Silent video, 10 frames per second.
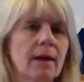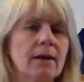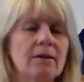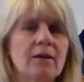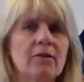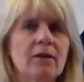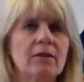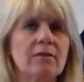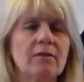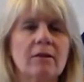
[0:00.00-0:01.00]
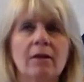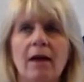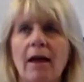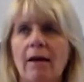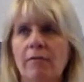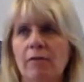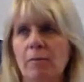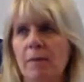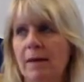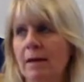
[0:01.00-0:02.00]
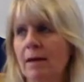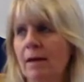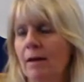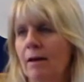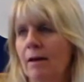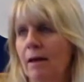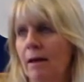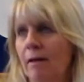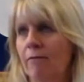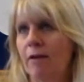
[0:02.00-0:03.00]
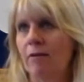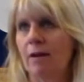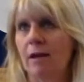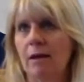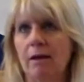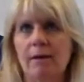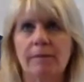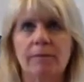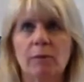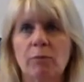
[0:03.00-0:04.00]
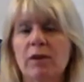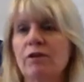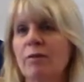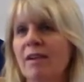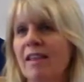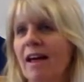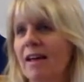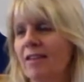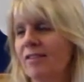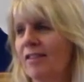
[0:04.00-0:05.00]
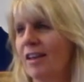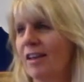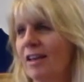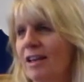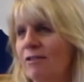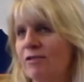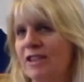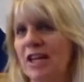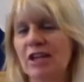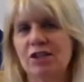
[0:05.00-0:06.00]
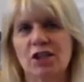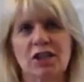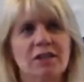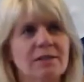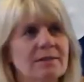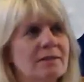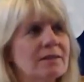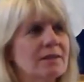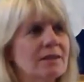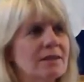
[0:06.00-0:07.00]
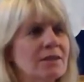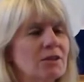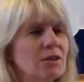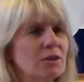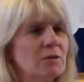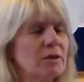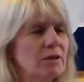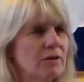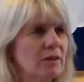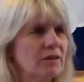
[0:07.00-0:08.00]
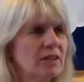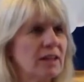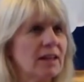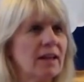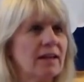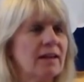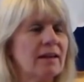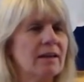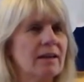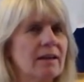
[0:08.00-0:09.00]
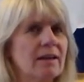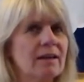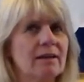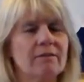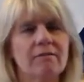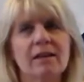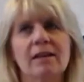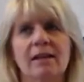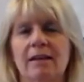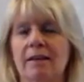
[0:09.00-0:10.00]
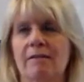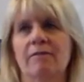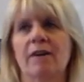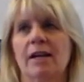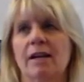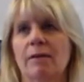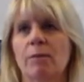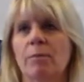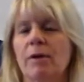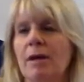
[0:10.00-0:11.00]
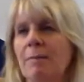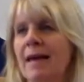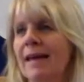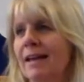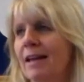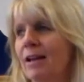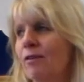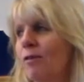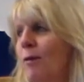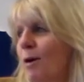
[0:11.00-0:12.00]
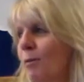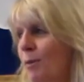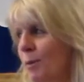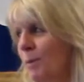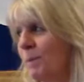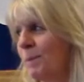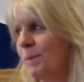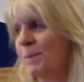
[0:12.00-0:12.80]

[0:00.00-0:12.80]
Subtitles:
And it doesn't have to be a very ritualized invitation. It's not like really inviting the boogeyman into our room.